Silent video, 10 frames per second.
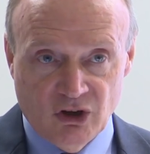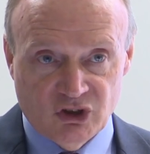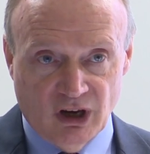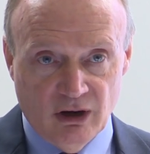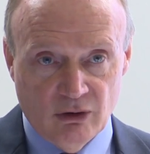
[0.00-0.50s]

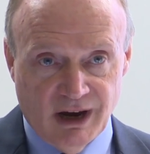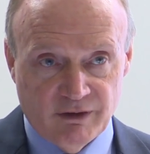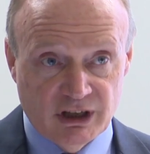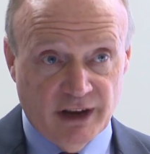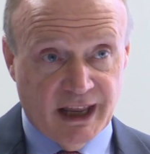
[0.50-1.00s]
So
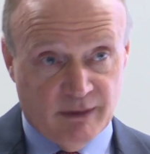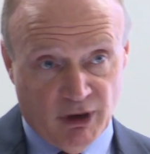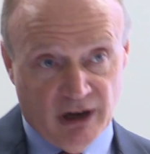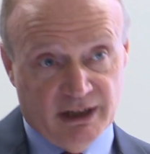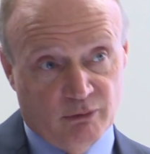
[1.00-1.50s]
having done that
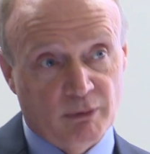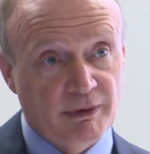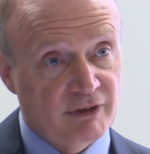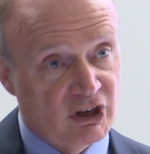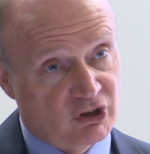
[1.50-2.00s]
pilot, we'll
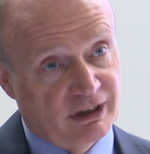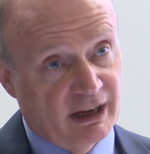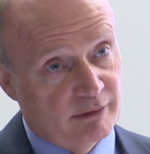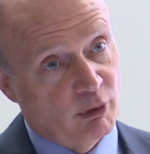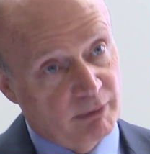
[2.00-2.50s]
be finishing
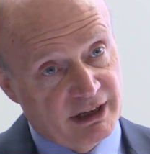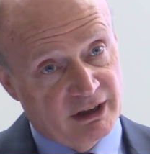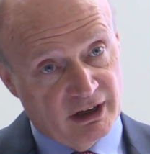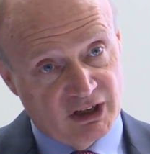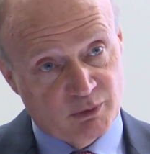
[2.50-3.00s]
that probably in
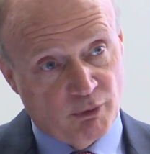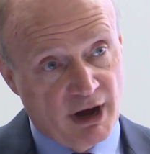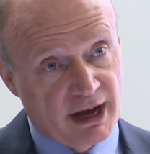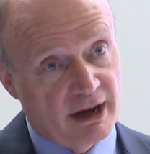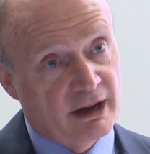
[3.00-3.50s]
the early
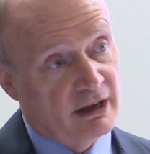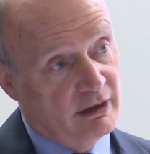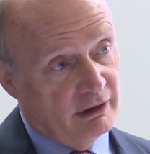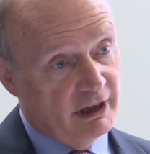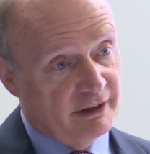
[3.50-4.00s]
spring,
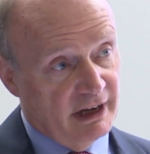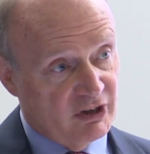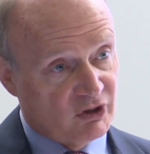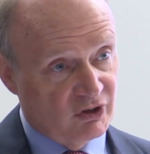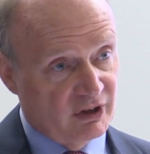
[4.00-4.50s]
learn the
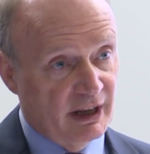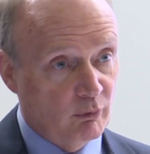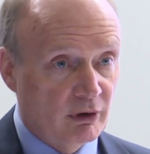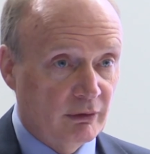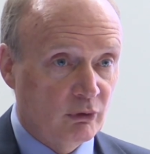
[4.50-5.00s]
lessons, and then
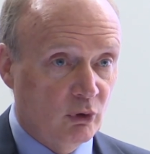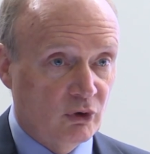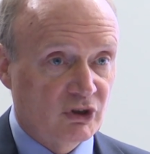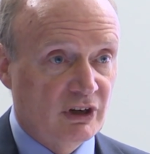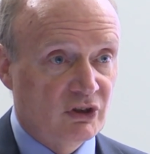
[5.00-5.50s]
we'll
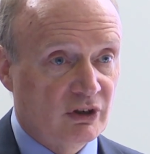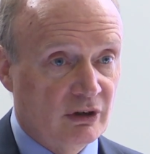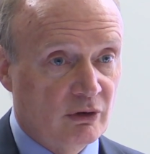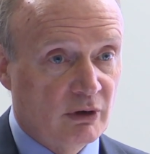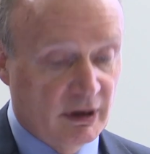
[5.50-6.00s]
launch
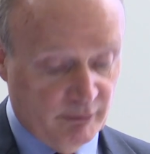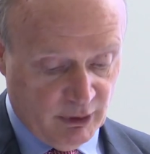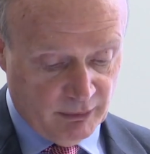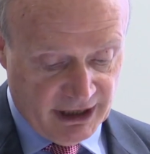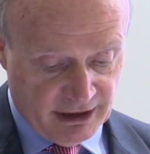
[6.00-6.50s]
into
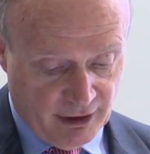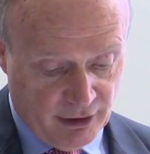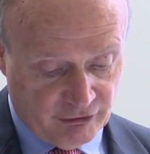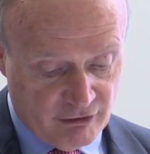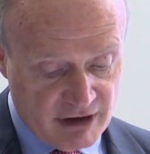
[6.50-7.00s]
probably another
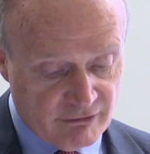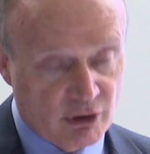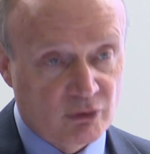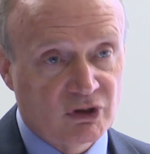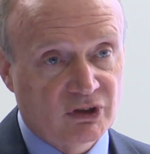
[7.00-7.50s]
3
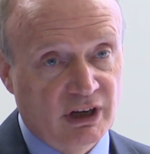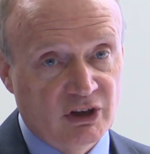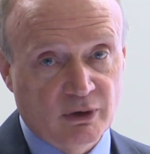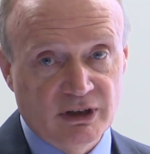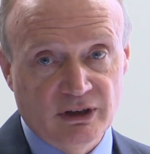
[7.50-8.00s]
routes
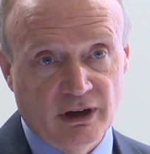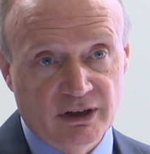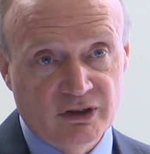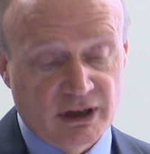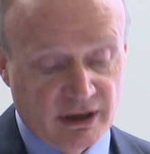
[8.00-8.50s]
in
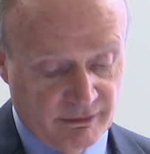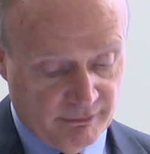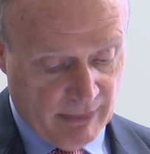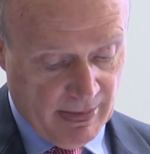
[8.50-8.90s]
2019.